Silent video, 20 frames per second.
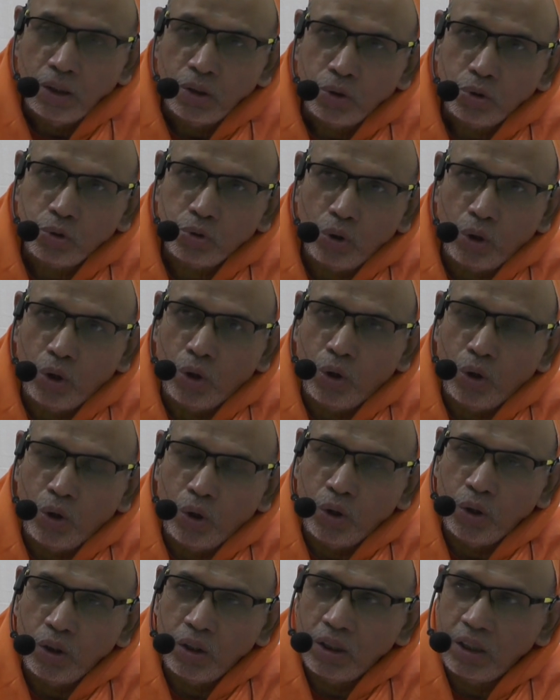
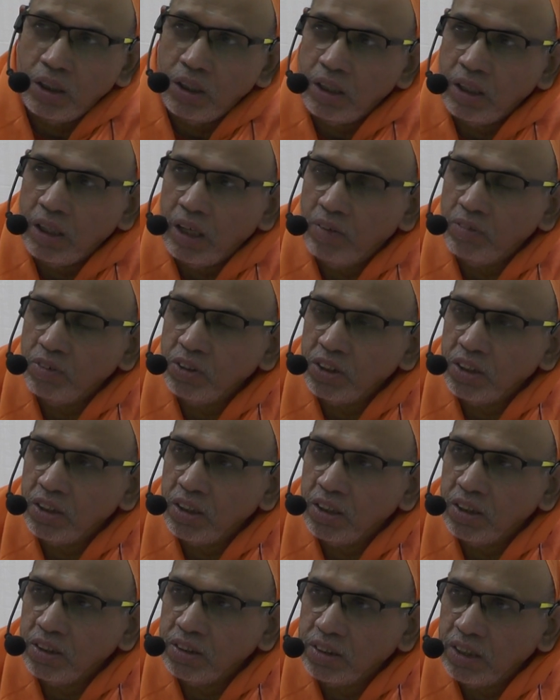So,
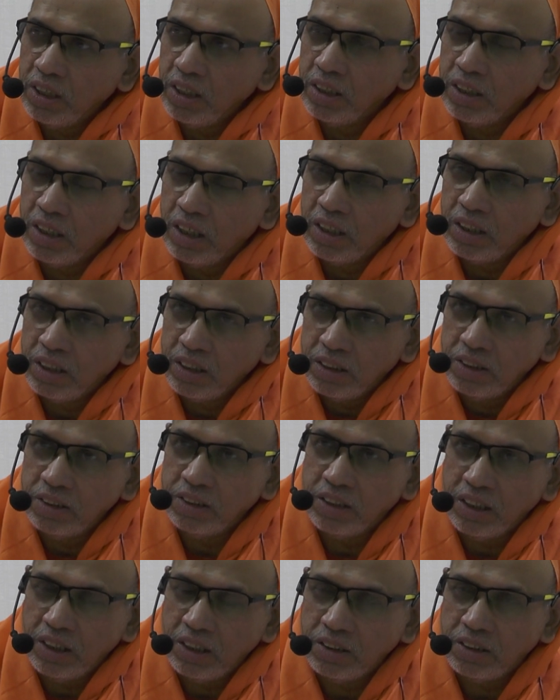having said that, he
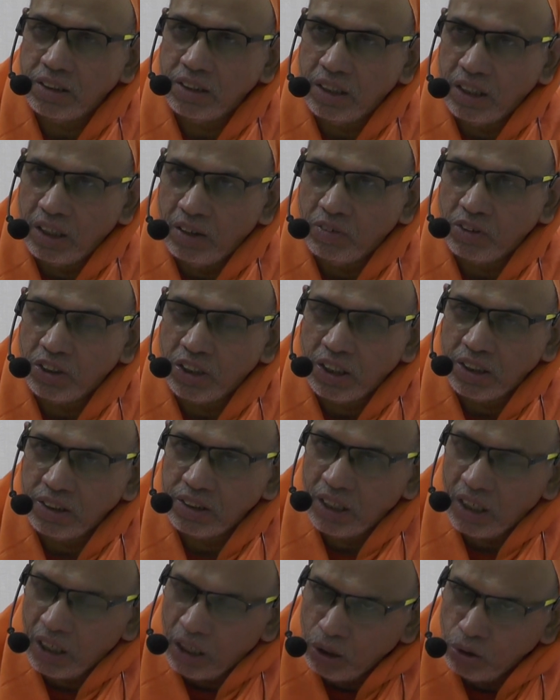says Devatas
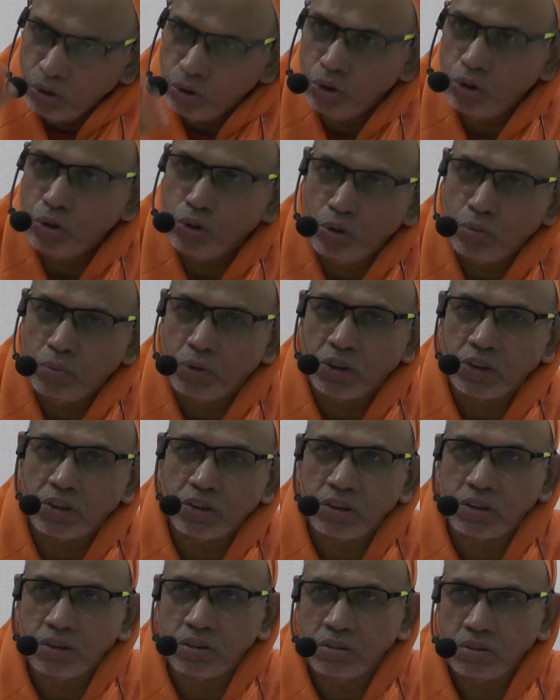are also
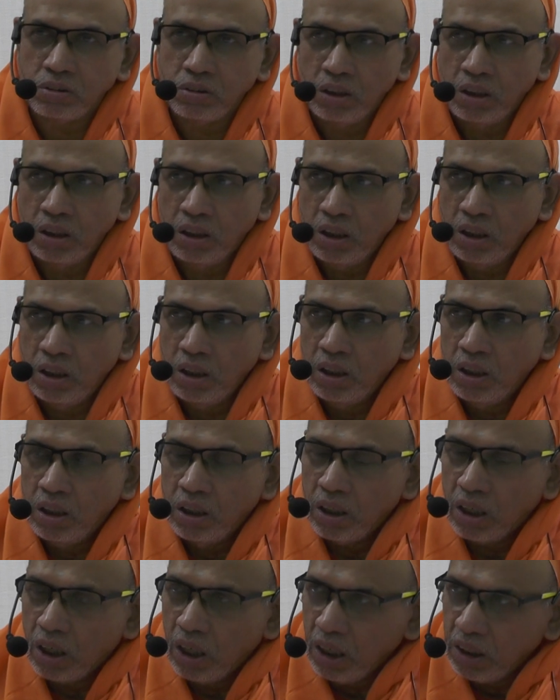humans.
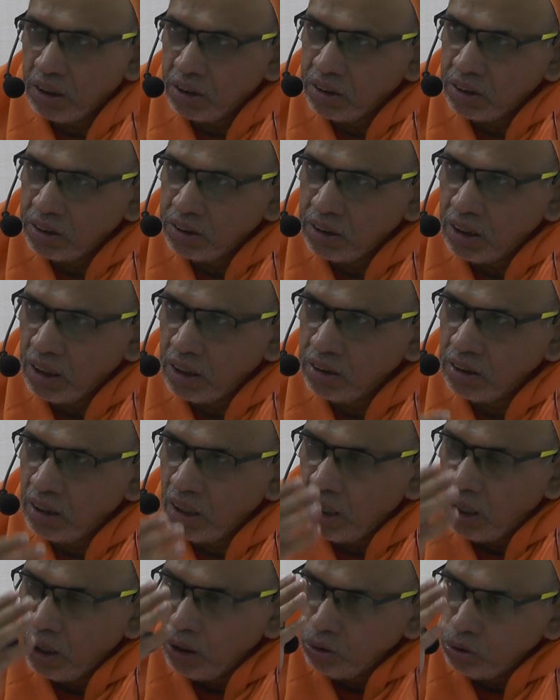Rakshasas
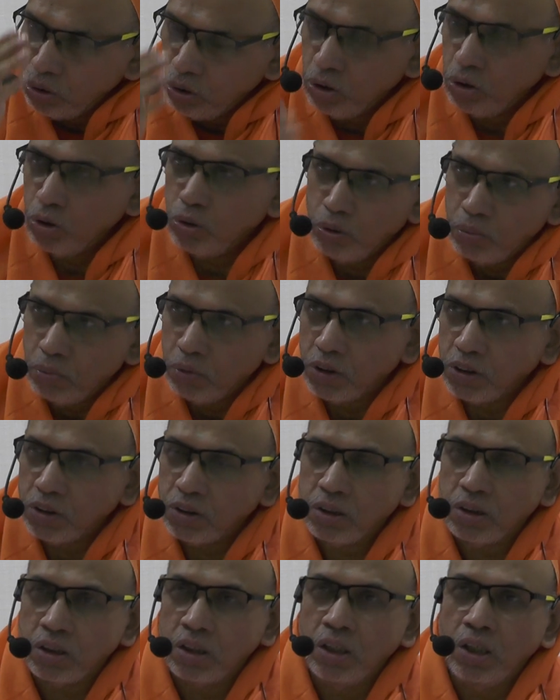are also
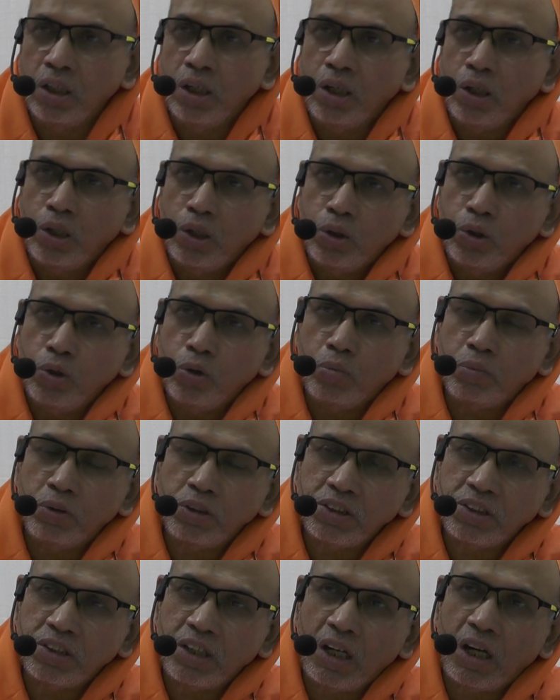humans.
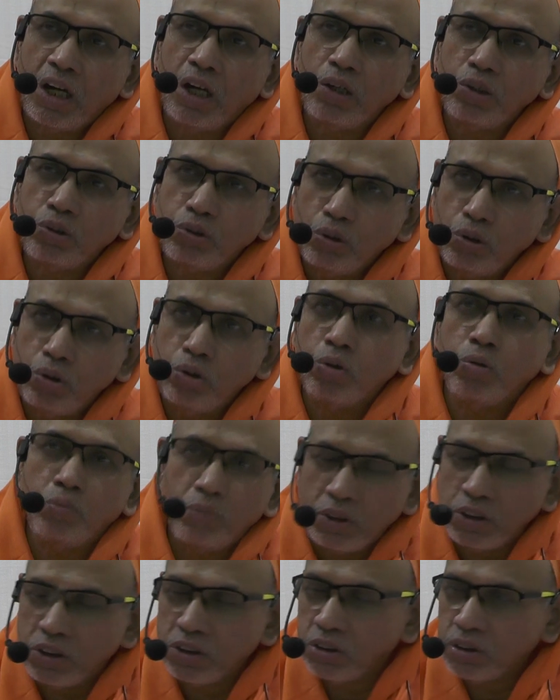Humans are also
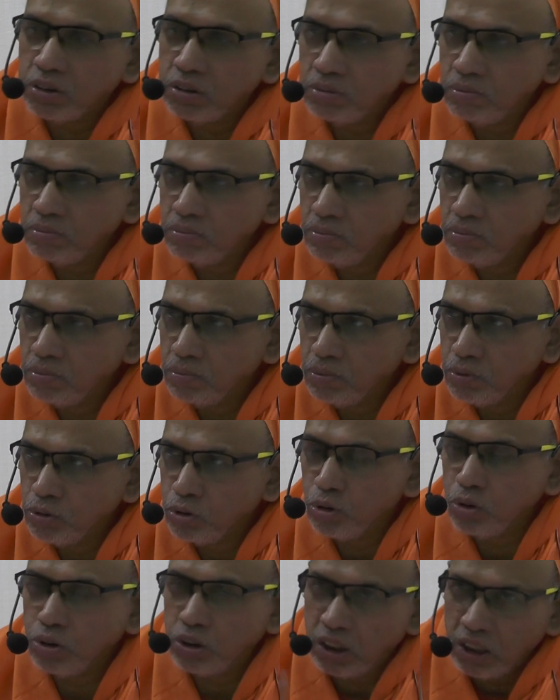humans.
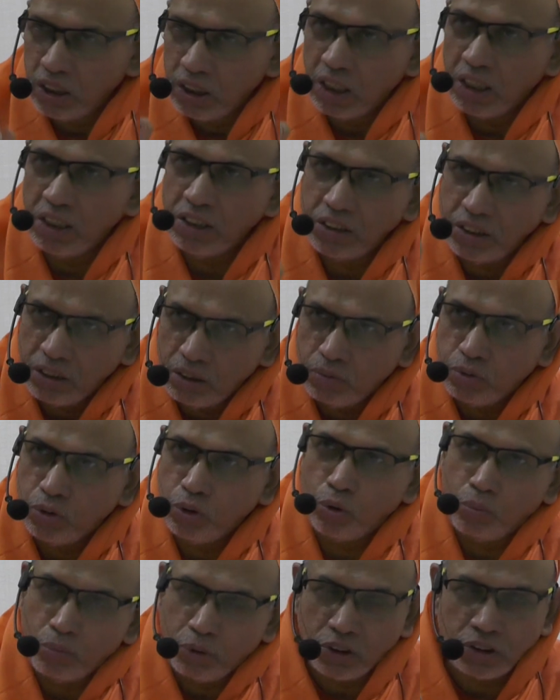So 3 kinds of
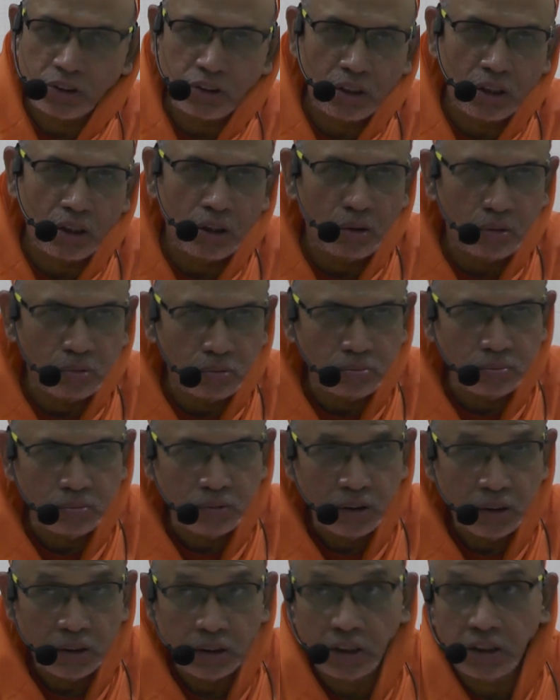humans now.
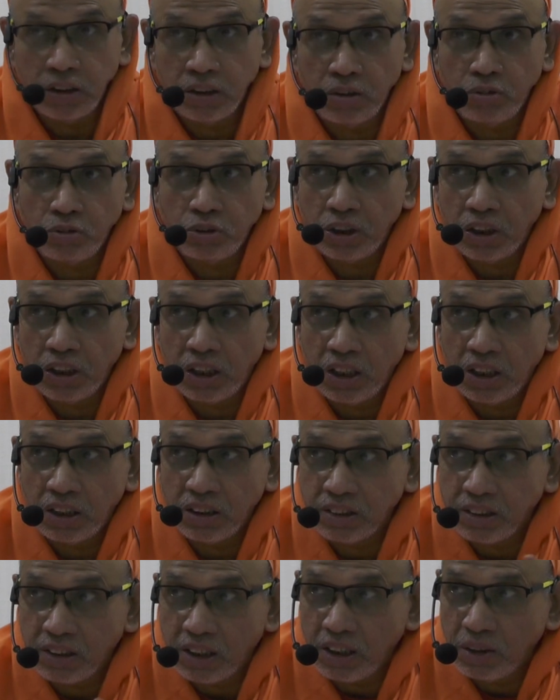That is how Shankara
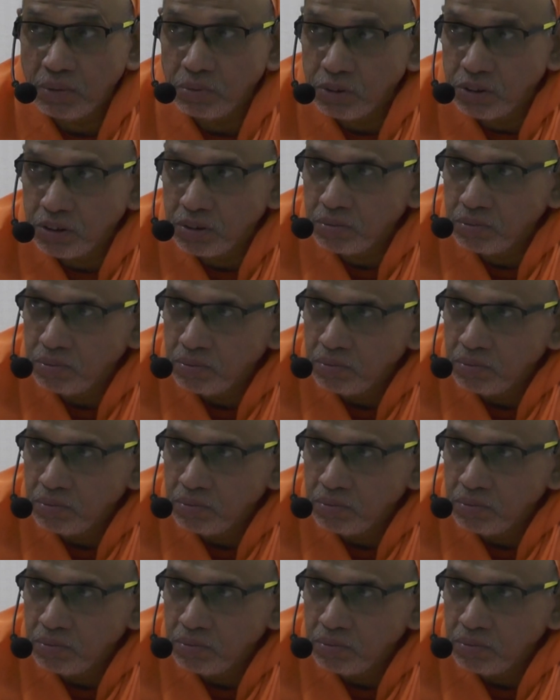describes.